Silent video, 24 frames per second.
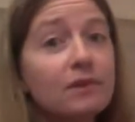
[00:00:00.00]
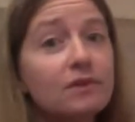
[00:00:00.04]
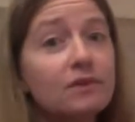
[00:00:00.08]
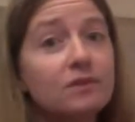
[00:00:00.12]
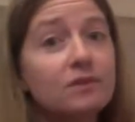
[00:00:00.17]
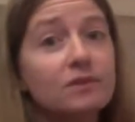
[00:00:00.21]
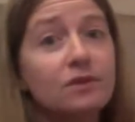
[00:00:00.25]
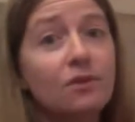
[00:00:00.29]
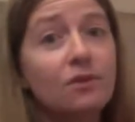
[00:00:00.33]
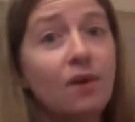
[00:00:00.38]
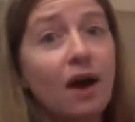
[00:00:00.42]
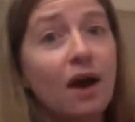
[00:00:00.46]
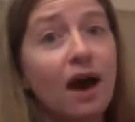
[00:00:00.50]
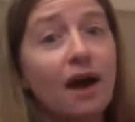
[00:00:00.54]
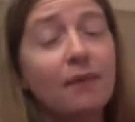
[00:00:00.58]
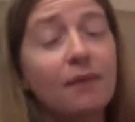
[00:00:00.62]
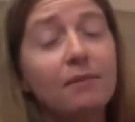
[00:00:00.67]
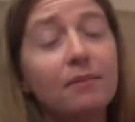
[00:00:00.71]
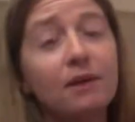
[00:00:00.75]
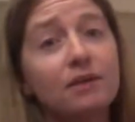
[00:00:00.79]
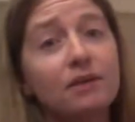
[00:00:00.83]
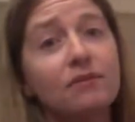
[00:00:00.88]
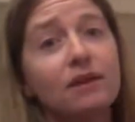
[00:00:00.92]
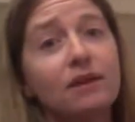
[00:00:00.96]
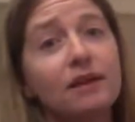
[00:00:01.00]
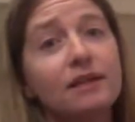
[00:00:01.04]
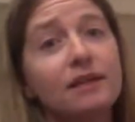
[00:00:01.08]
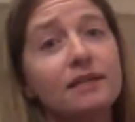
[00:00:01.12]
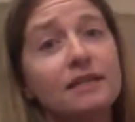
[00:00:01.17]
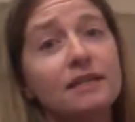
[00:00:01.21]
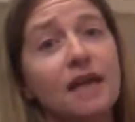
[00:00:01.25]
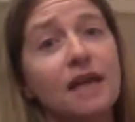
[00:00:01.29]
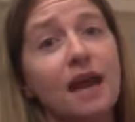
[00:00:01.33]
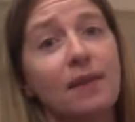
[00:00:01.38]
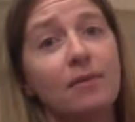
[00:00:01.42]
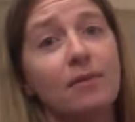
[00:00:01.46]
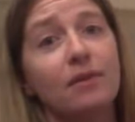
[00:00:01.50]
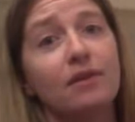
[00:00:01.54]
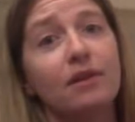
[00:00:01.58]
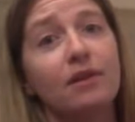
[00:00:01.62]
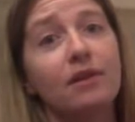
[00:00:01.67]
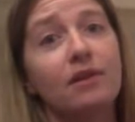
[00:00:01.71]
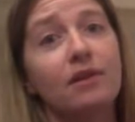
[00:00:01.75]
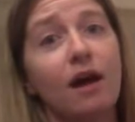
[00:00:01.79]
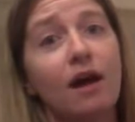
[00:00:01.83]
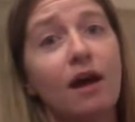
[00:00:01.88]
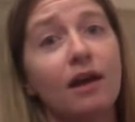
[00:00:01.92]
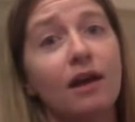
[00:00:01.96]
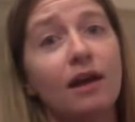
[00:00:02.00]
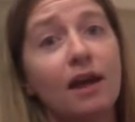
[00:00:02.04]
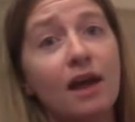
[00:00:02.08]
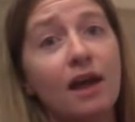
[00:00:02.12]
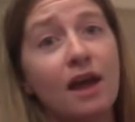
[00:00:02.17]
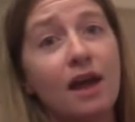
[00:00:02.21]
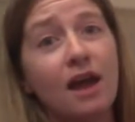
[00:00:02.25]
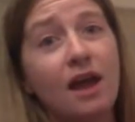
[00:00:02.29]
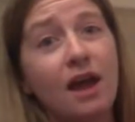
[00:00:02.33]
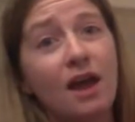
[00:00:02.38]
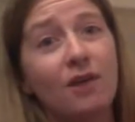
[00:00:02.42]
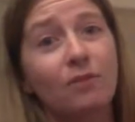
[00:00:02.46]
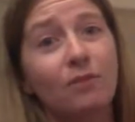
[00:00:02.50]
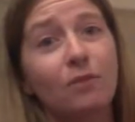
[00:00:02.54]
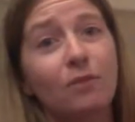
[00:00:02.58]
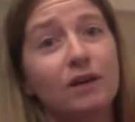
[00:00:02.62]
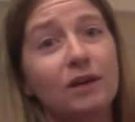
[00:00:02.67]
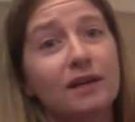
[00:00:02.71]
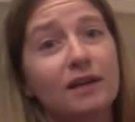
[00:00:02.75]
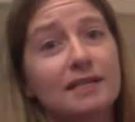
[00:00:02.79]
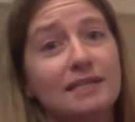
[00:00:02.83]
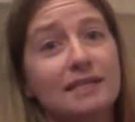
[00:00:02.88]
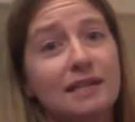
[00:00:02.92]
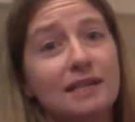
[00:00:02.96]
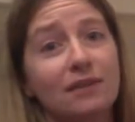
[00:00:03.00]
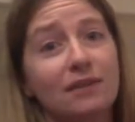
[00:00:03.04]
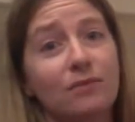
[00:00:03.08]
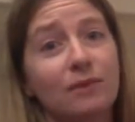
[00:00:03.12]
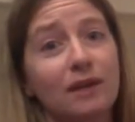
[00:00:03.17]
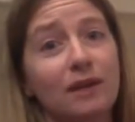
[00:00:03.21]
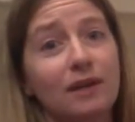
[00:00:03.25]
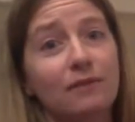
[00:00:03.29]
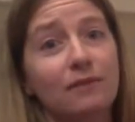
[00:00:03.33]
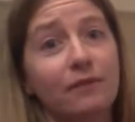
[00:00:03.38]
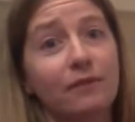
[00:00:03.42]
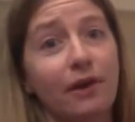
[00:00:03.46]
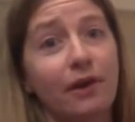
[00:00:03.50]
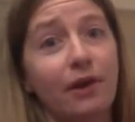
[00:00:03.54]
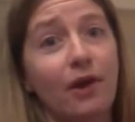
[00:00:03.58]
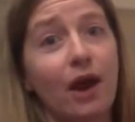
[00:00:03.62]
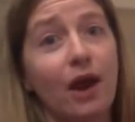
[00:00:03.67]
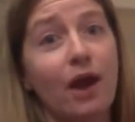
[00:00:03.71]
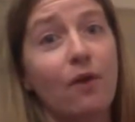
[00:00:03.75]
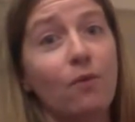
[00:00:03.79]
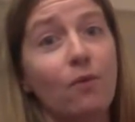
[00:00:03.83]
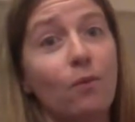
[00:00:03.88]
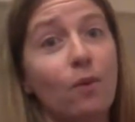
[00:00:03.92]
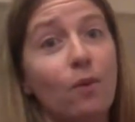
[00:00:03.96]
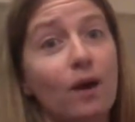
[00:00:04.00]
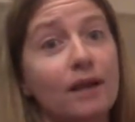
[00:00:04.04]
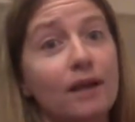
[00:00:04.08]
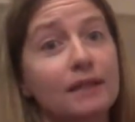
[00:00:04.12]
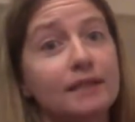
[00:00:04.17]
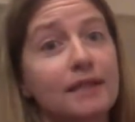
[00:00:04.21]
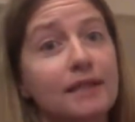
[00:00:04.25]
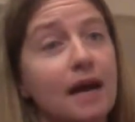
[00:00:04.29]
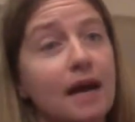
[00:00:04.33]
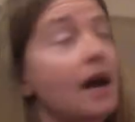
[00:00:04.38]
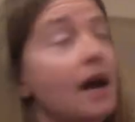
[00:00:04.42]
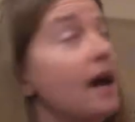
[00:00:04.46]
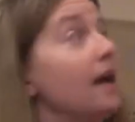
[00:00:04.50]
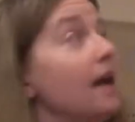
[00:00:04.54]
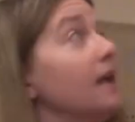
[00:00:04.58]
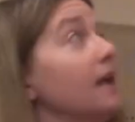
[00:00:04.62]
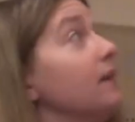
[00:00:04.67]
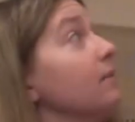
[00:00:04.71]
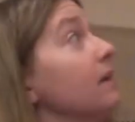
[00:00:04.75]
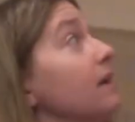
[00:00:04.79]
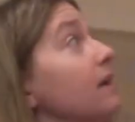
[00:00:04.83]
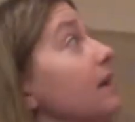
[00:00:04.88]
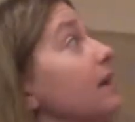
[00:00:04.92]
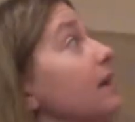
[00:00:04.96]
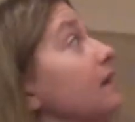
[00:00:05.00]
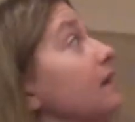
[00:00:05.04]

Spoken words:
So I'm going to write a time on the clock, and we're going to see if we can figure out what time it